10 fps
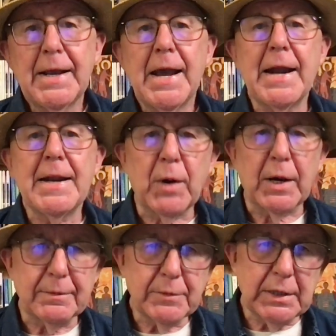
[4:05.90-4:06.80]

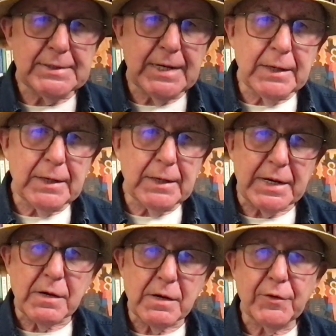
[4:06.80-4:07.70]
Anyway, Tillich
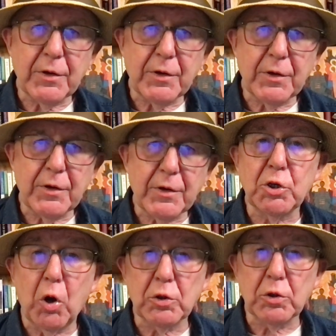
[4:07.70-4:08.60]
believed
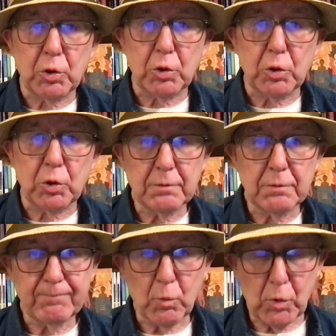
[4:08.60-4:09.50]
that God talk,
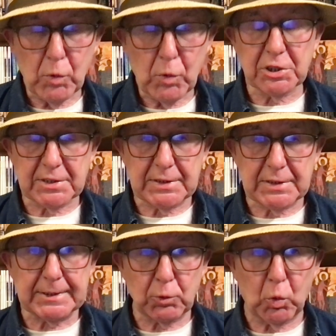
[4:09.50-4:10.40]
religious
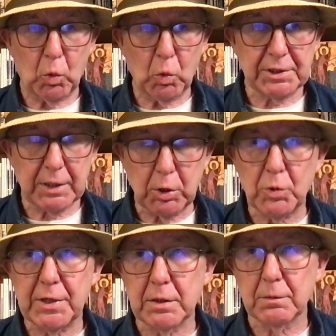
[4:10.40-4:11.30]
discourse,
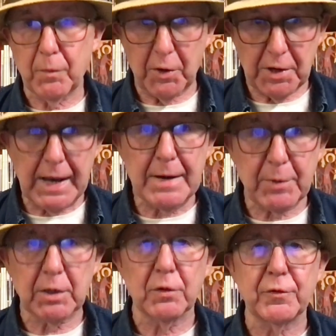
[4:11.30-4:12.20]
including the
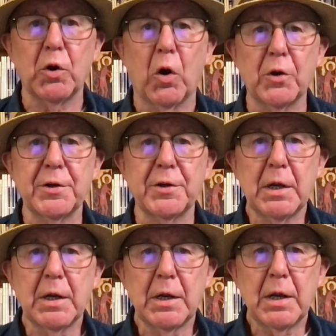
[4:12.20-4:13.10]
naming of God,
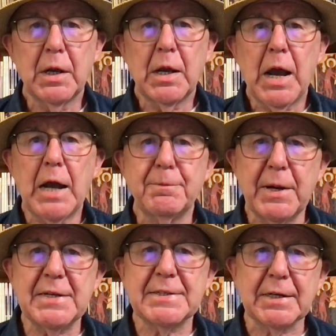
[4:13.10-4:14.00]
had
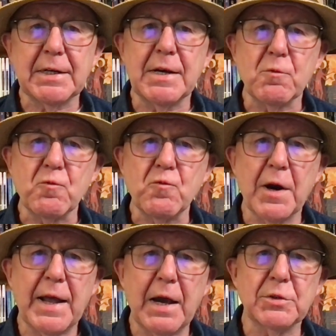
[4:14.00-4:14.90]
basically
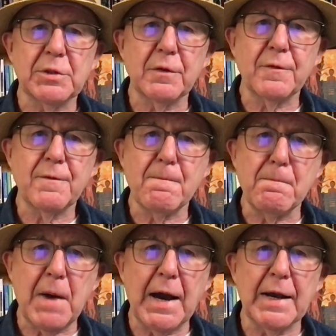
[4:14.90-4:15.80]
run out of
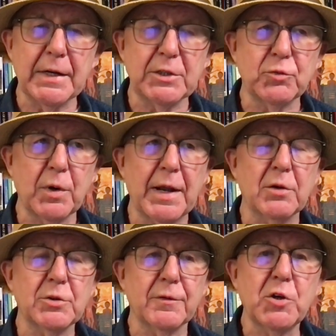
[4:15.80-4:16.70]
mileage, run
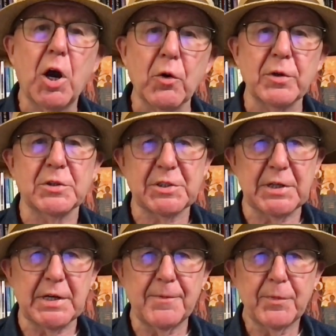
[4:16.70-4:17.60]
out of
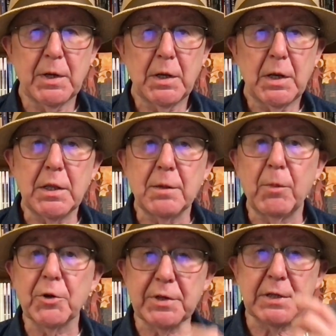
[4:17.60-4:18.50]
currency in the
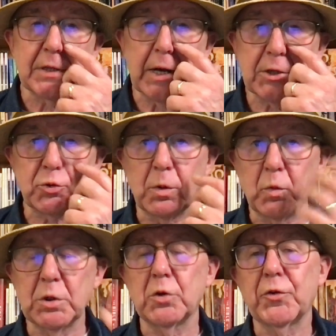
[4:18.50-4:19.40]
modern
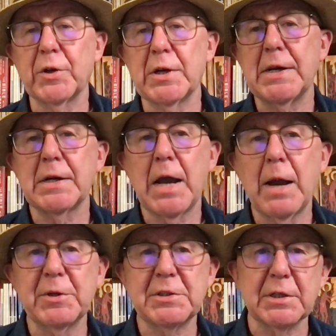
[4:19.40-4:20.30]
intellectual world that he
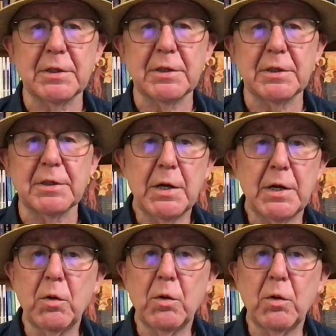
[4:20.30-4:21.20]
inhabited. It
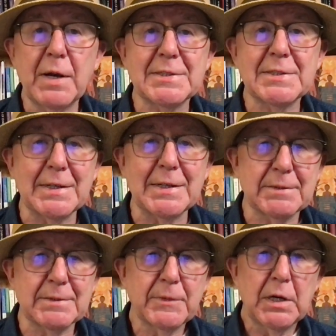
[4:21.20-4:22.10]
no longer made
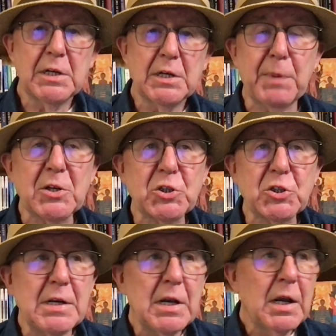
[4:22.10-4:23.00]
sense,
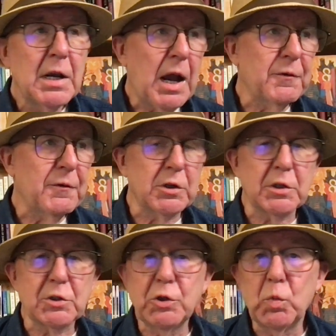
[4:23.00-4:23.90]
especially
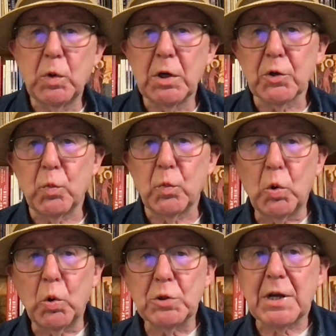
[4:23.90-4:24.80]
after 2 world
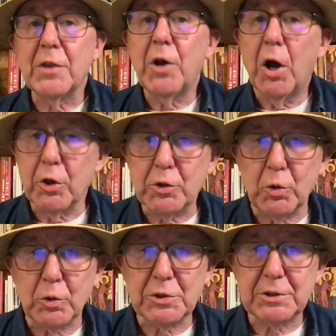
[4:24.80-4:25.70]
wars and the
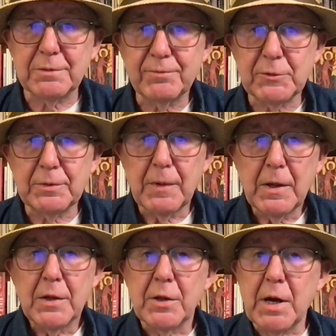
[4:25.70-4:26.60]
Holocaust.
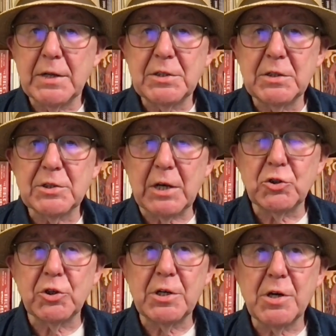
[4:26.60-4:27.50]
The 19th
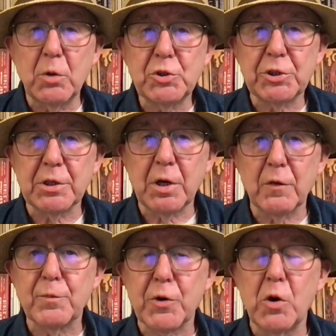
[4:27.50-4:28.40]
century notion
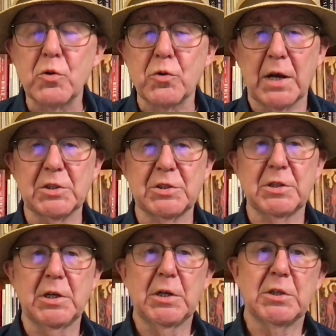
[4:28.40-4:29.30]
of
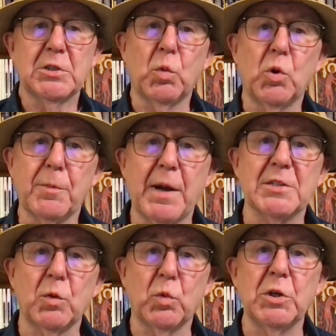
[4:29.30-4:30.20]
progress toward a
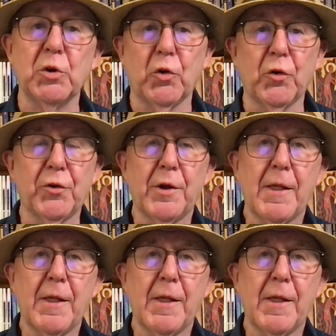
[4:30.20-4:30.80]
better world